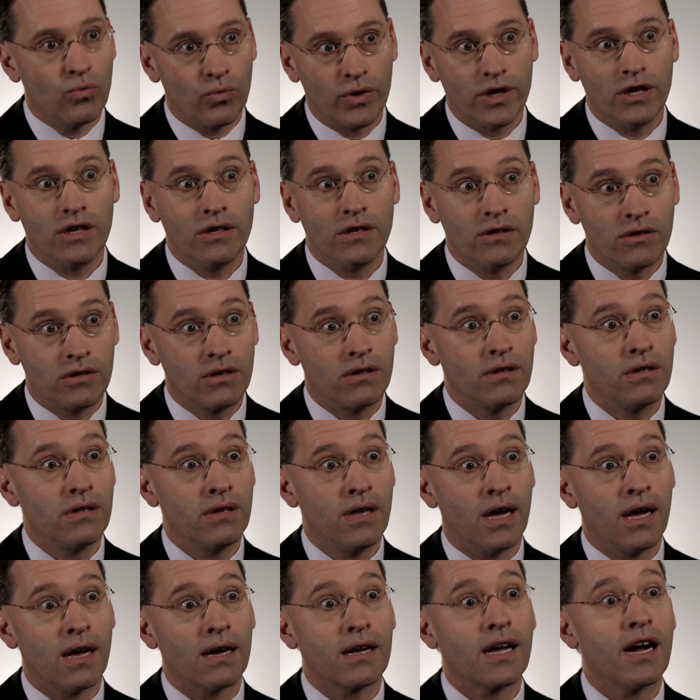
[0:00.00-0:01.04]
we
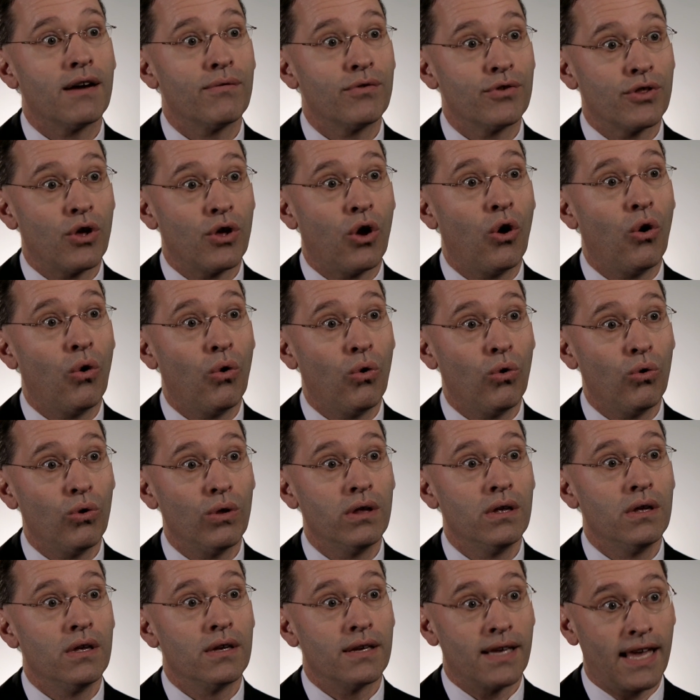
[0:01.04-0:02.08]
uh, cover the
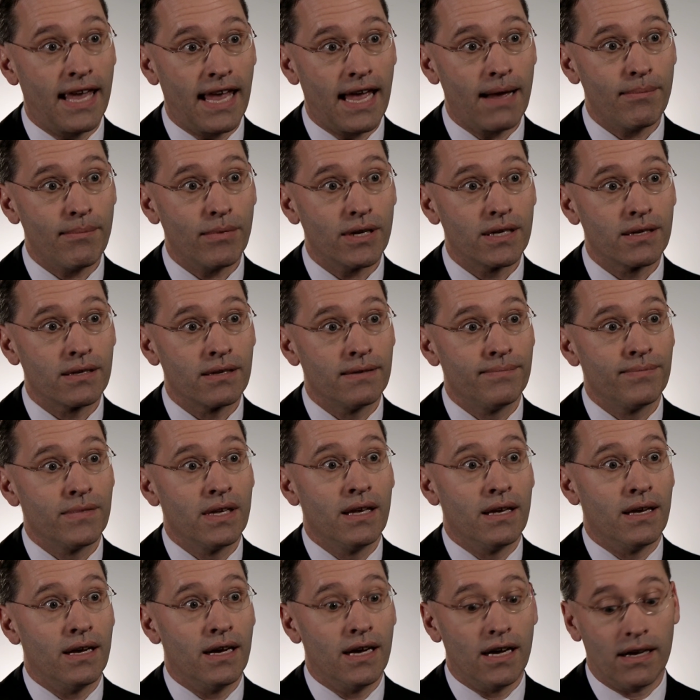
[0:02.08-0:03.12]
whole gamut.
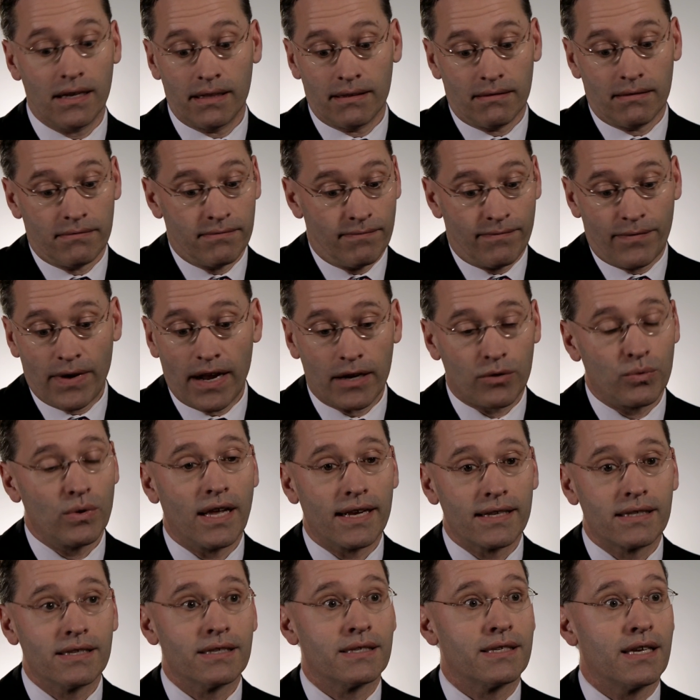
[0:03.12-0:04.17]
Um, in fact, we
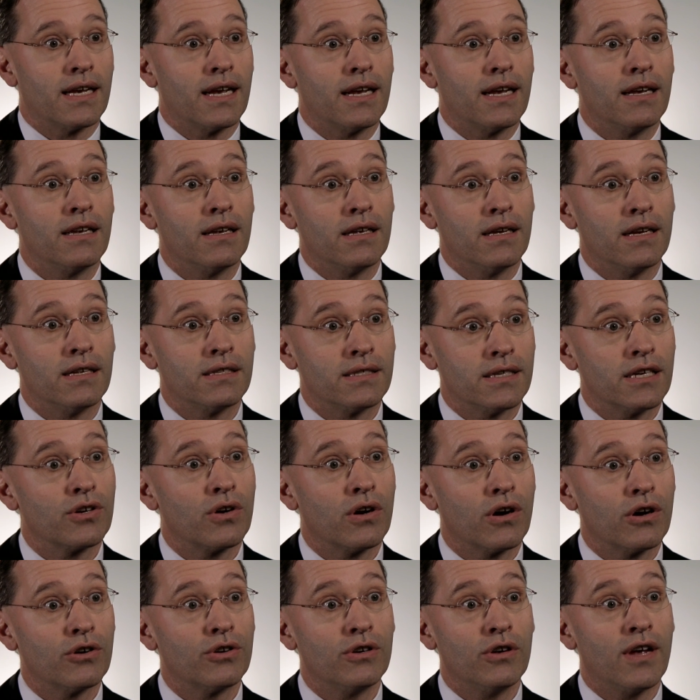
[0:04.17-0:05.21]
like to say at
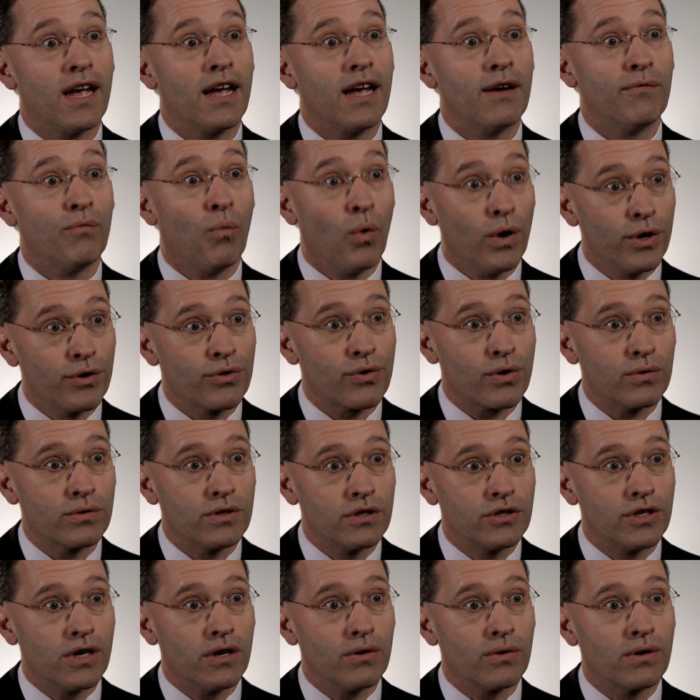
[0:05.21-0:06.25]
SunGard, you have one throat
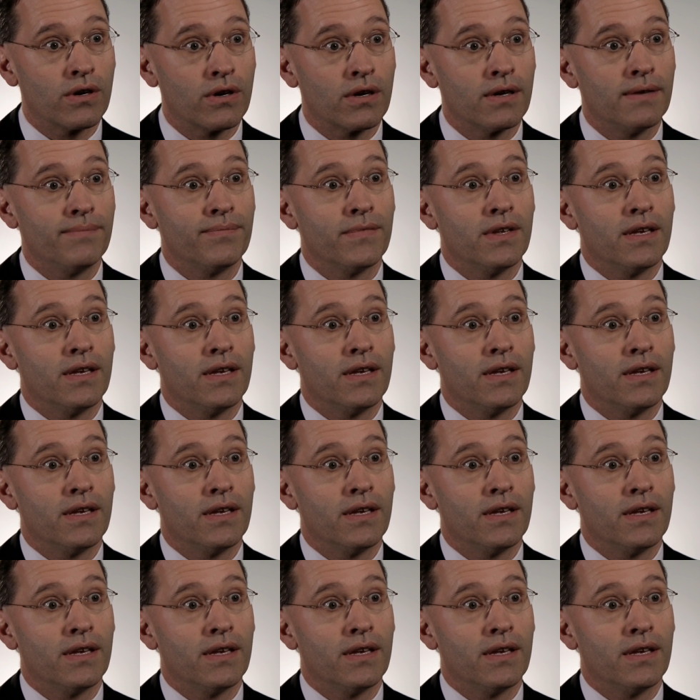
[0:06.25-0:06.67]
to choke.